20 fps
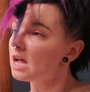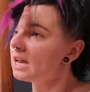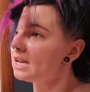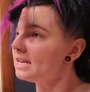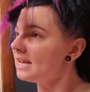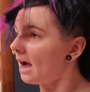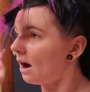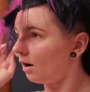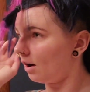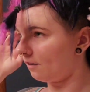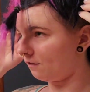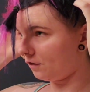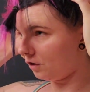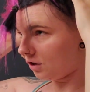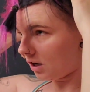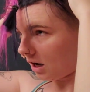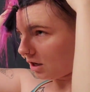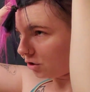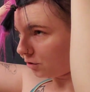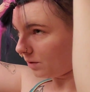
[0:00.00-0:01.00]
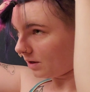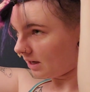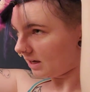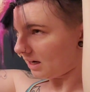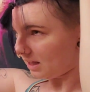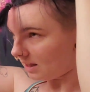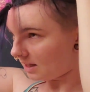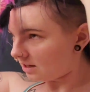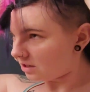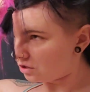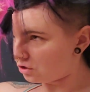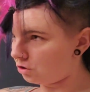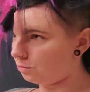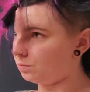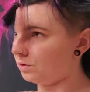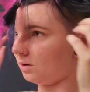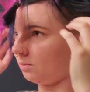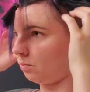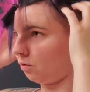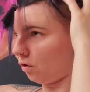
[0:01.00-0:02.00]
Now, if you're not doing anything
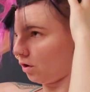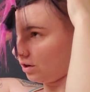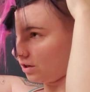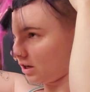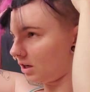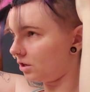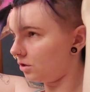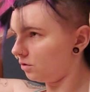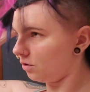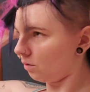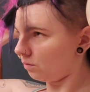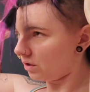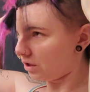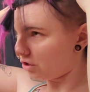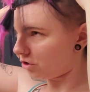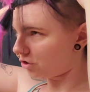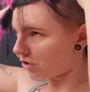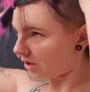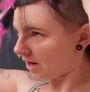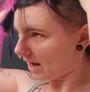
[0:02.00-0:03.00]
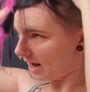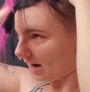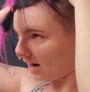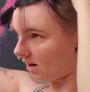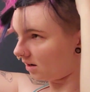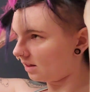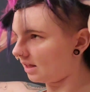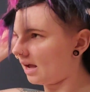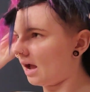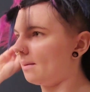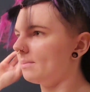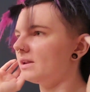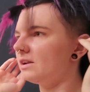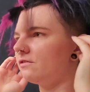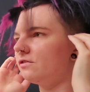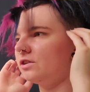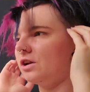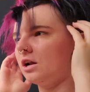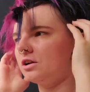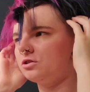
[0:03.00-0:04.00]
super important and you don't need your hair, like, I mean, if
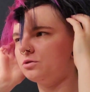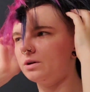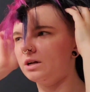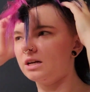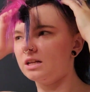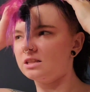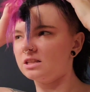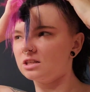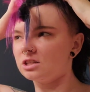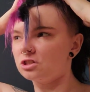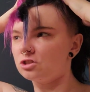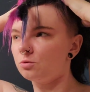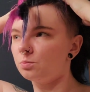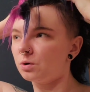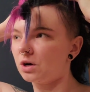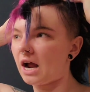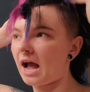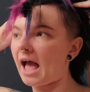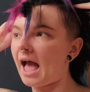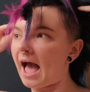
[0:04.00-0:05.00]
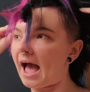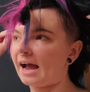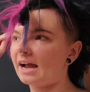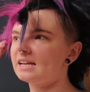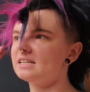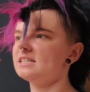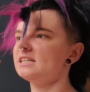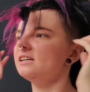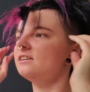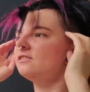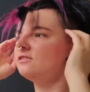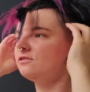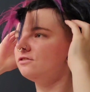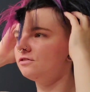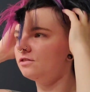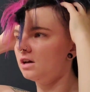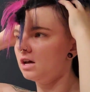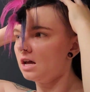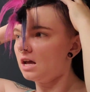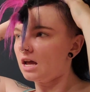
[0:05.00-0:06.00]
you're not doing anything super active
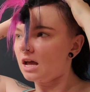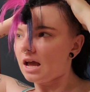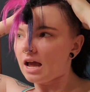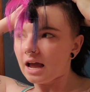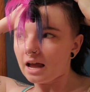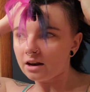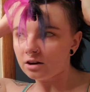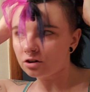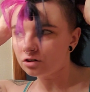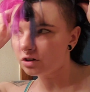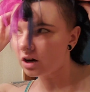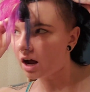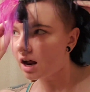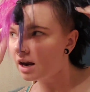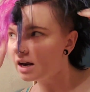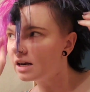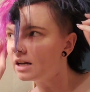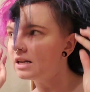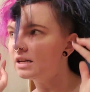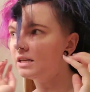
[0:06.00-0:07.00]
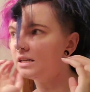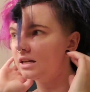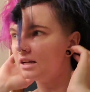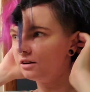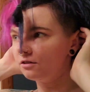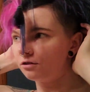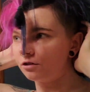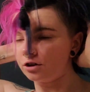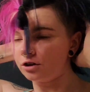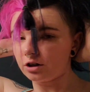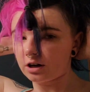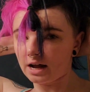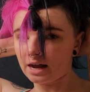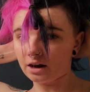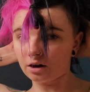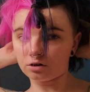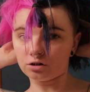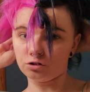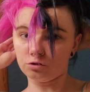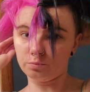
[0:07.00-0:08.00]
and you're not in need for your
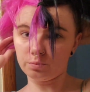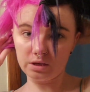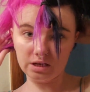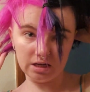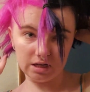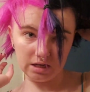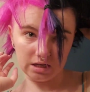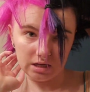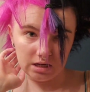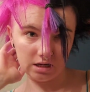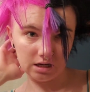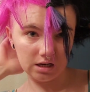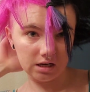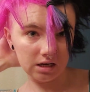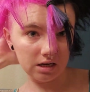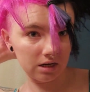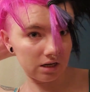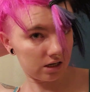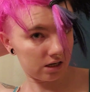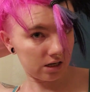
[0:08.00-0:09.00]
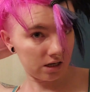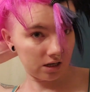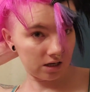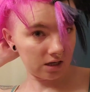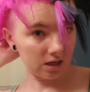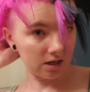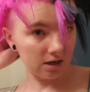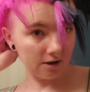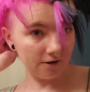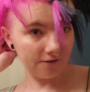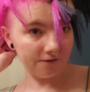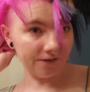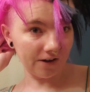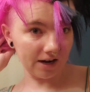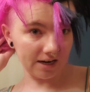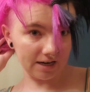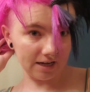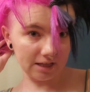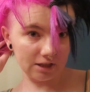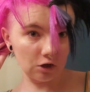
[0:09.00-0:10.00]
hair to be
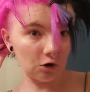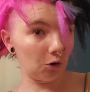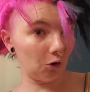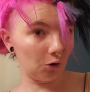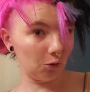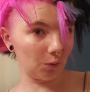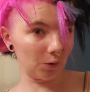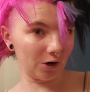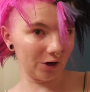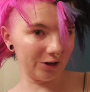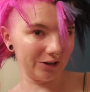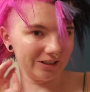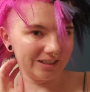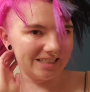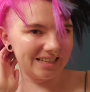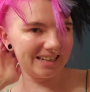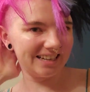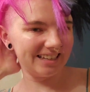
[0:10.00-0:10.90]
fighting the whole world,